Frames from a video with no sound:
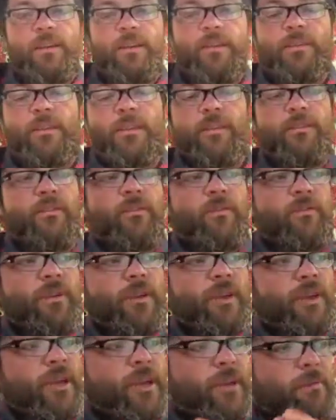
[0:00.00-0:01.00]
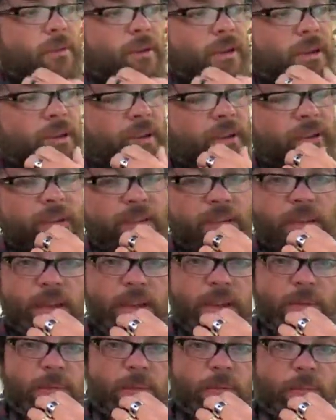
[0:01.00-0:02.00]
Hi, day 4 recap.
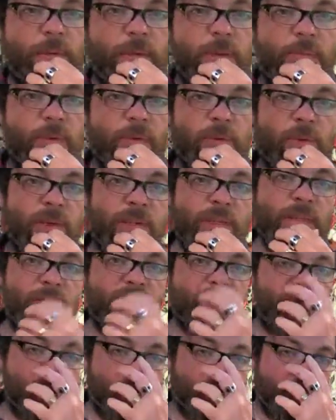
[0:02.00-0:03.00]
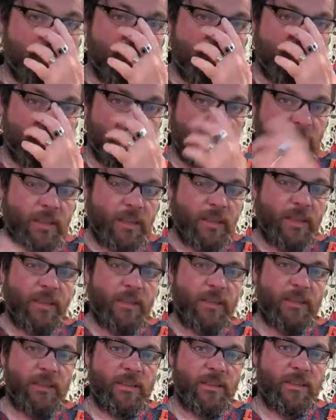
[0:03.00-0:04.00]
Today we've been between Steelrig
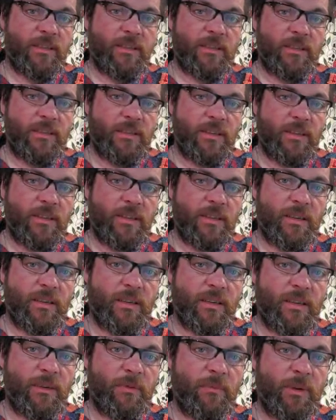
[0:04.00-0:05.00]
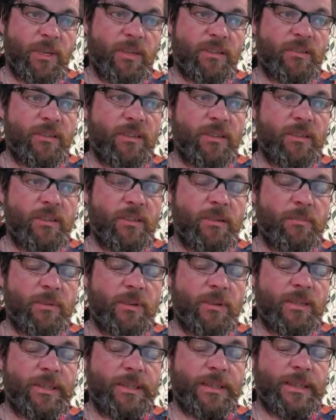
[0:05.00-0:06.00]
and we actually ended up
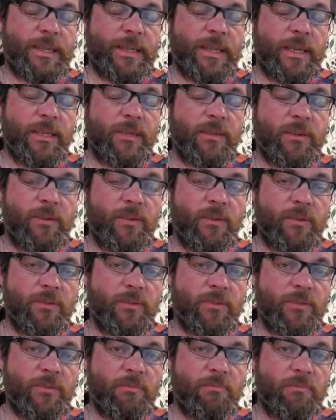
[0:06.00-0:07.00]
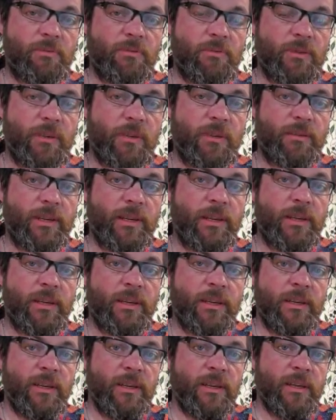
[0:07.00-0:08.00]
at Lanercost Priory,
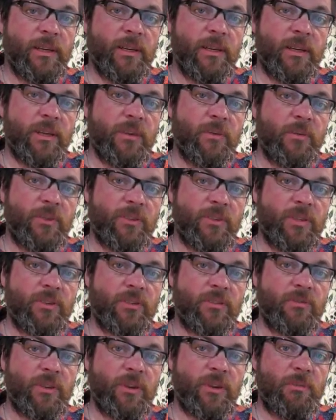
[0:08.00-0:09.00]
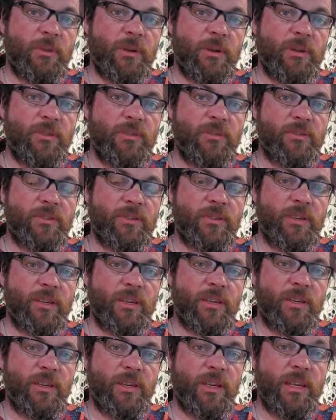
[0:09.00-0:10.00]
which is 3 miles
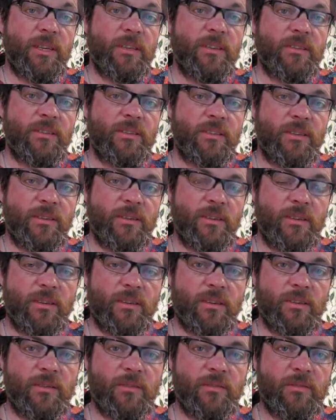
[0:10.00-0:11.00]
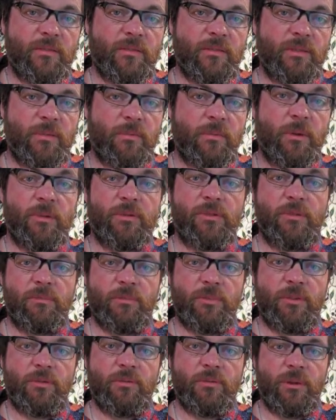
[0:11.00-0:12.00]
east of Walton,
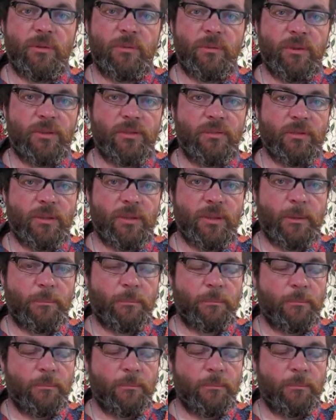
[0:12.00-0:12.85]
which is where I wanted to end up.